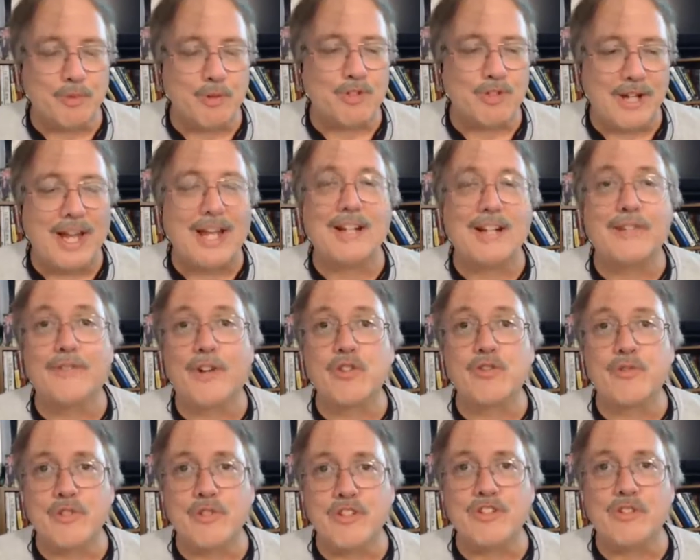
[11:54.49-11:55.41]
which are
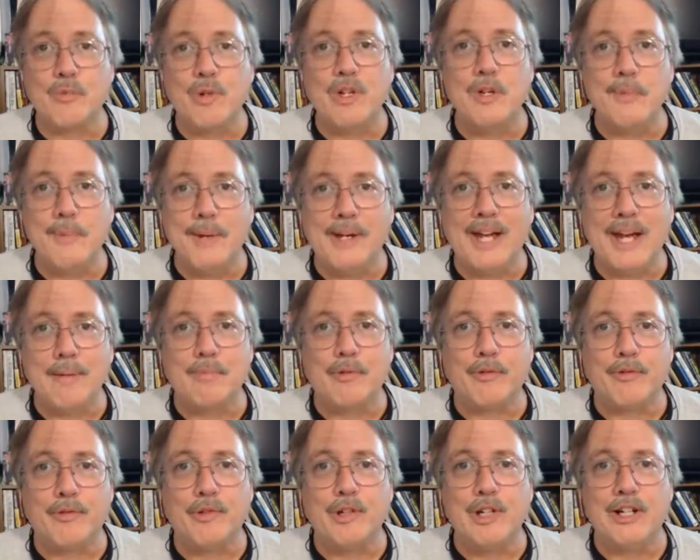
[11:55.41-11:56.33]
anniversaries of when you became
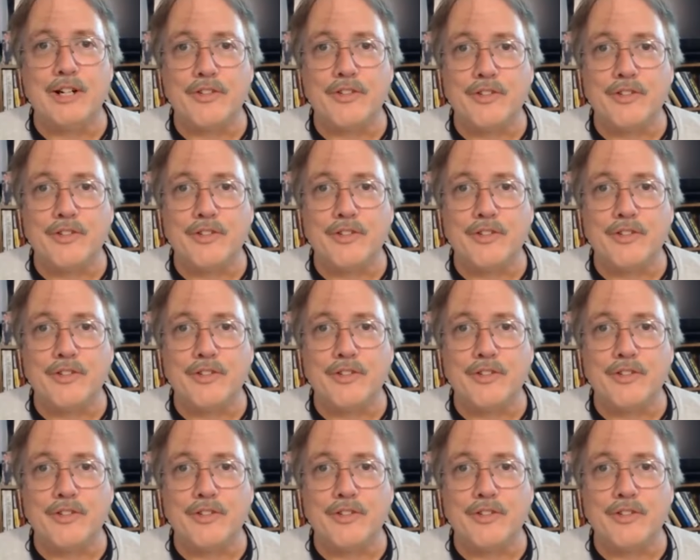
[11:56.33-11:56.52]
a friend.